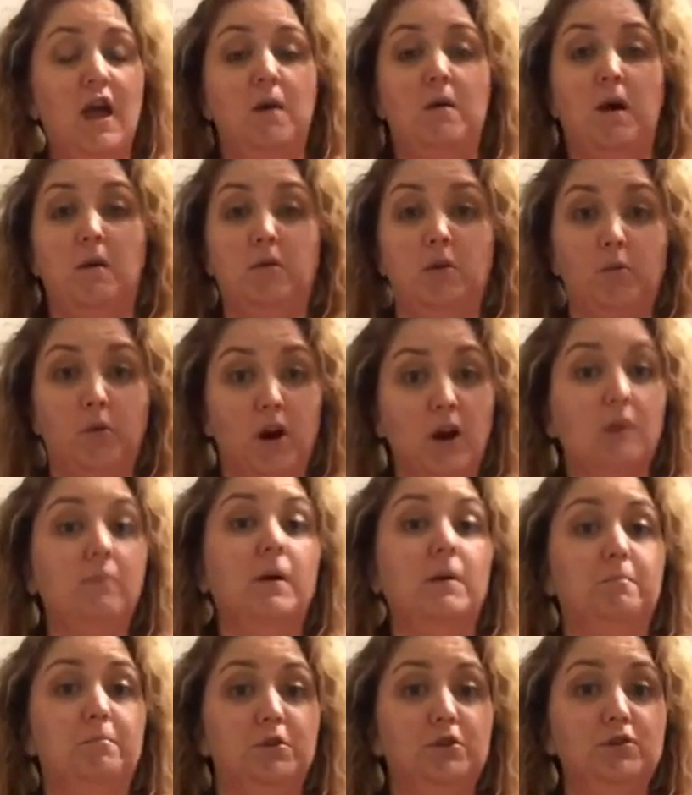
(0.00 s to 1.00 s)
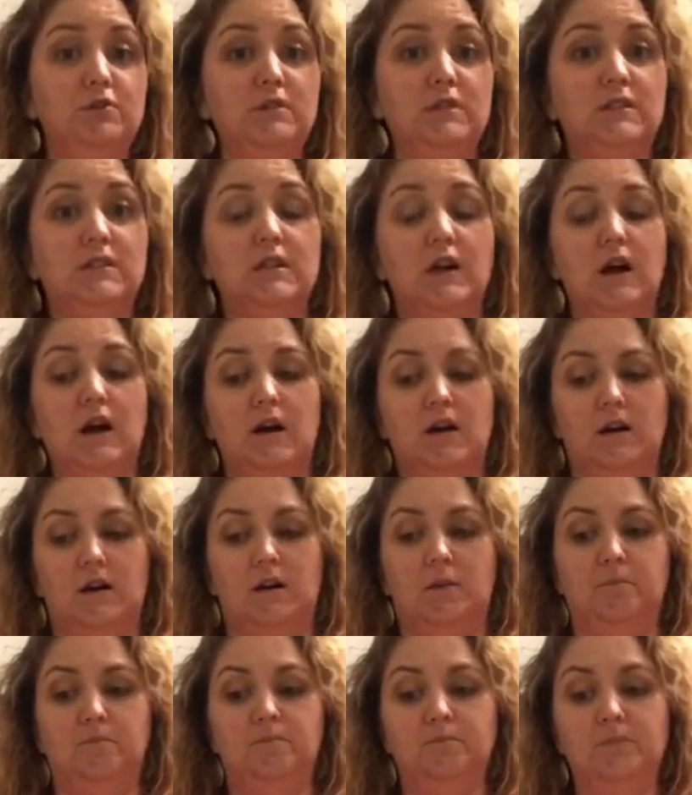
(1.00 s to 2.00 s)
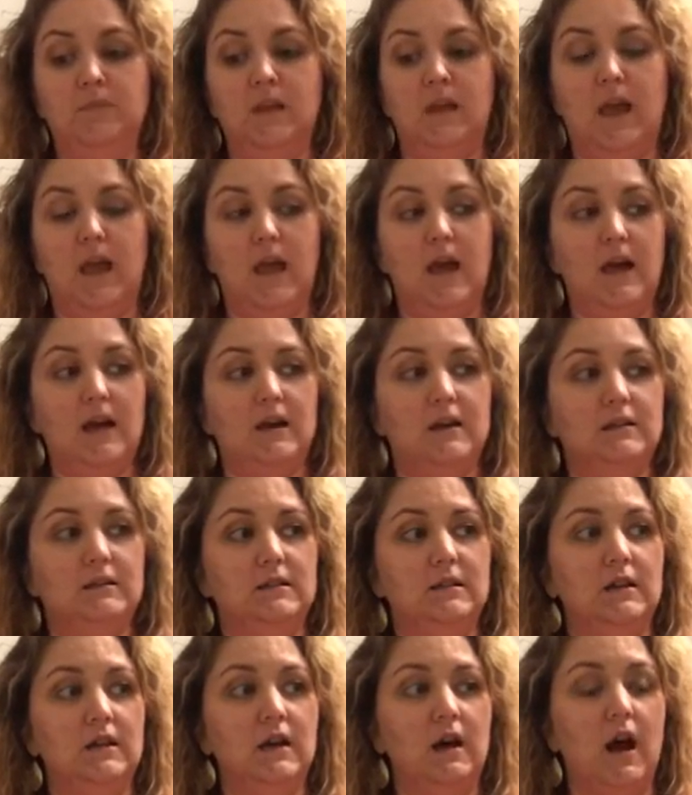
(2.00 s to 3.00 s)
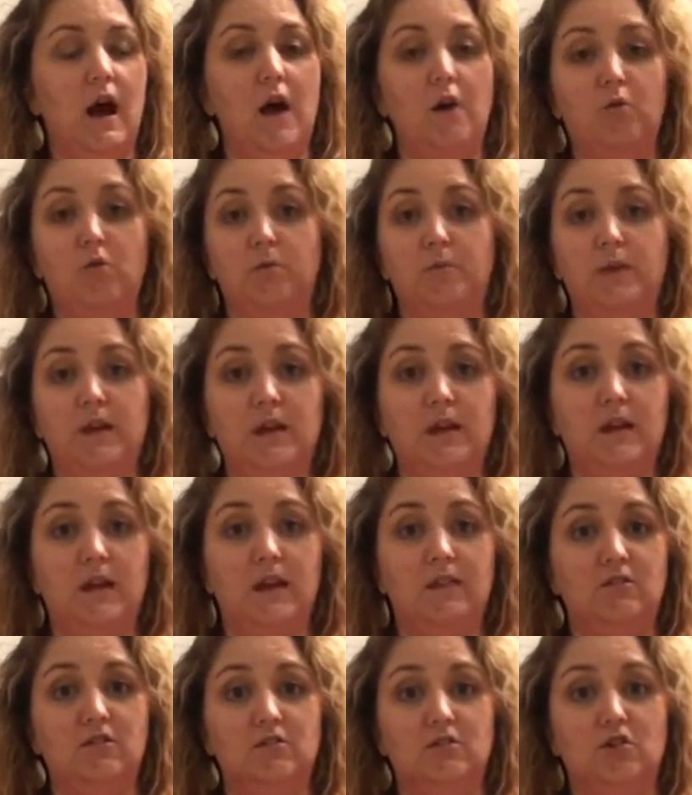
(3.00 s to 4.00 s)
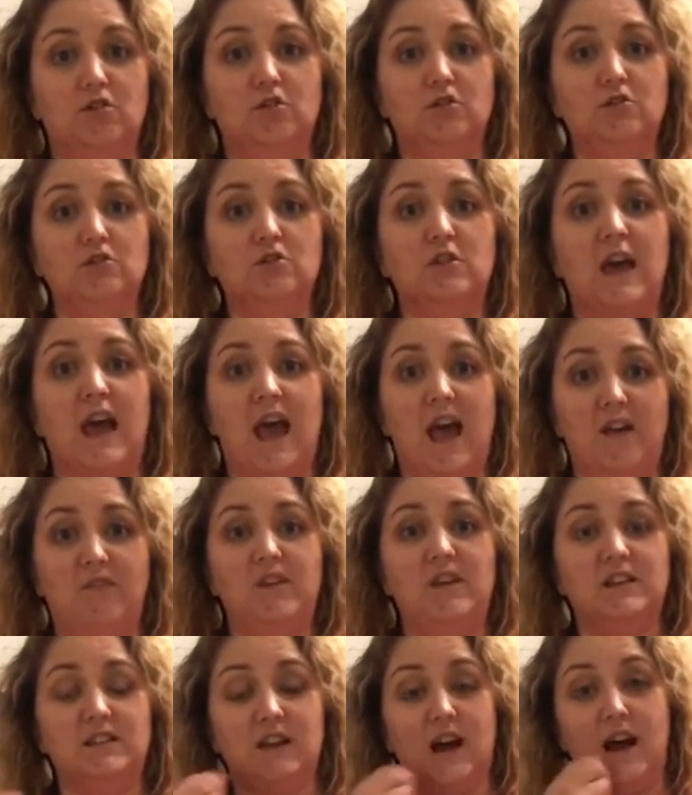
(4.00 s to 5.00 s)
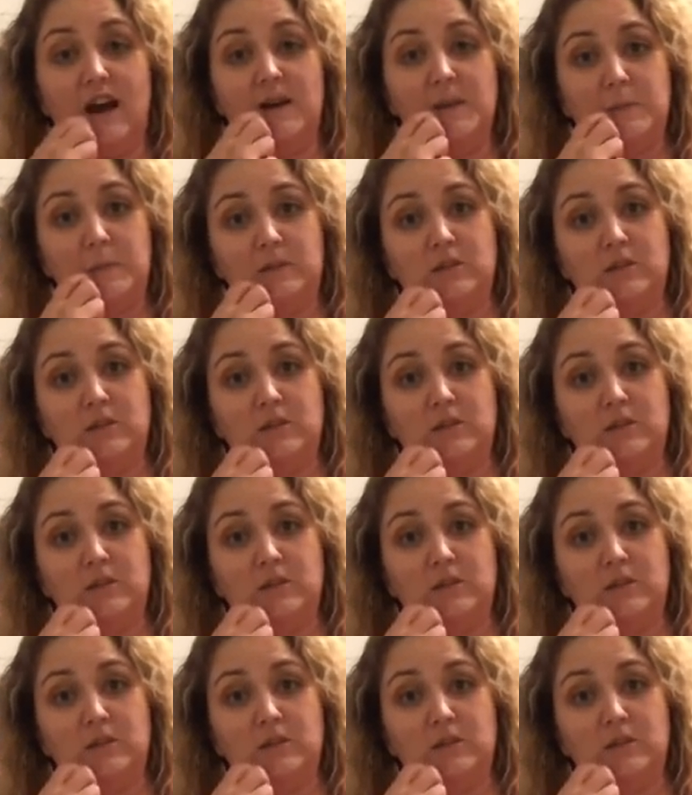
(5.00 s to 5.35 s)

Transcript: I'll be wearing my boots, um, and I will be, so those are the heaviest items.